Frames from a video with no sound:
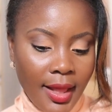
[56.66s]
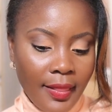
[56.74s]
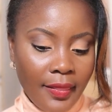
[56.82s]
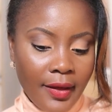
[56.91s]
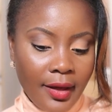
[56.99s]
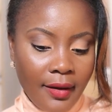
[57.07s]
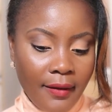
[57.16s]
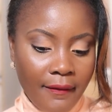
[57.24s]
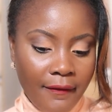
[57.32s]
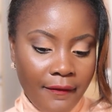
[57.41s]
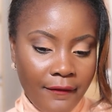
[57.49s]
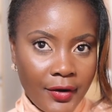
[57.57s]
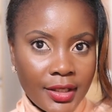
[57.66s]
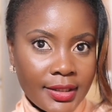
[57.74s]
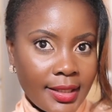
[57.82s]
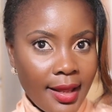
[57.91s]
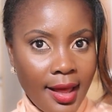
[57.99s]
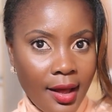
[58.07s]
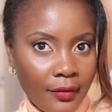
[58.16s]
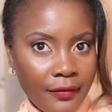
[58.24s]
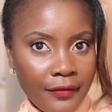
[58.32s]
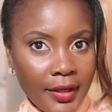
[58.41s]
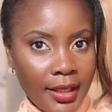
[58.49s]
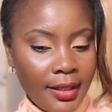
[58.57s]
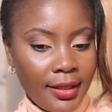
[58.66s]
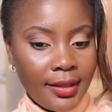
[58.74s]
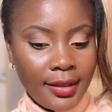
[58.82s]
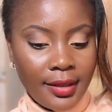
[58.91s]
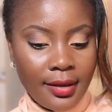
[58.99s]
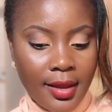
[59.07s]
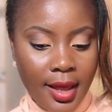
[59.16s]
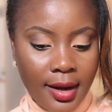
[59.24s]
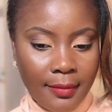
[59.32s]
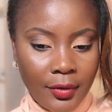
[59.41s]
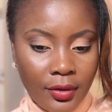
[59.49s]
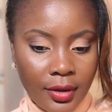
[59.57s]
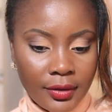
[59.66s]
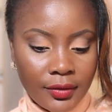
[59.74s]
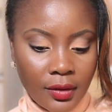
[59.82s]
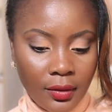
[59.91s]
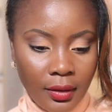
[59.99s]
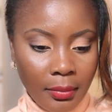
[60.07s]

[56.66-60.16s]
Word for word: the first outfit that I'm gonna talk